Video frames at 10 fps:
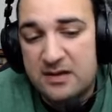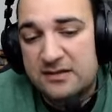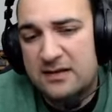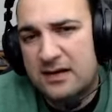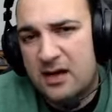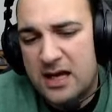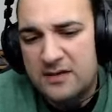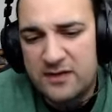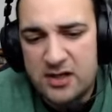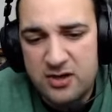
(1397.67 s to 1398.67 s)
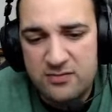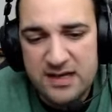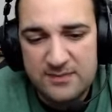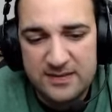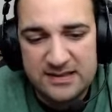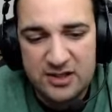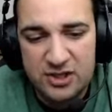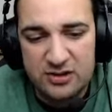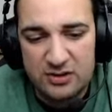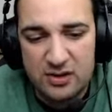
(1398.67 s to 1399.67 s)
So they're kind of in a unique
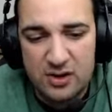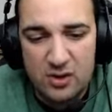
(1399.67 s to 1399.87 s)
position